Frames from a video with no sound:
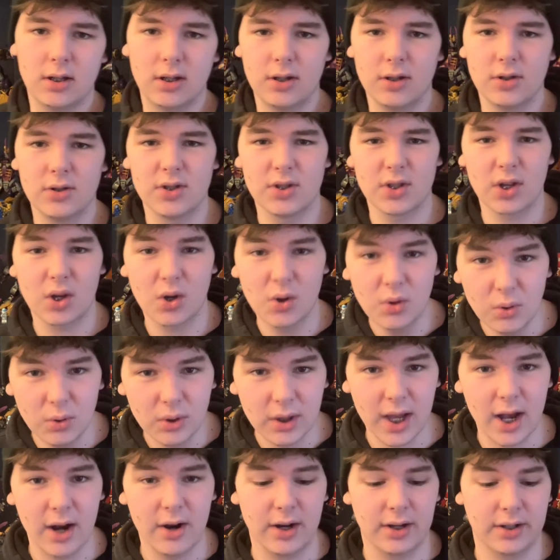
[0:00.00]
She's a cool
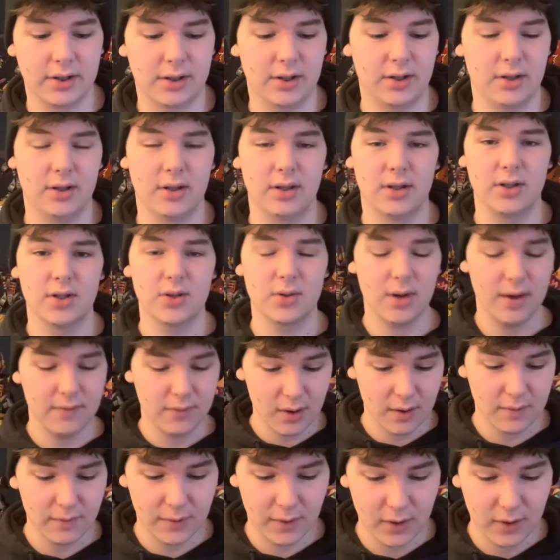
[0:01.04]
character. So I've gone for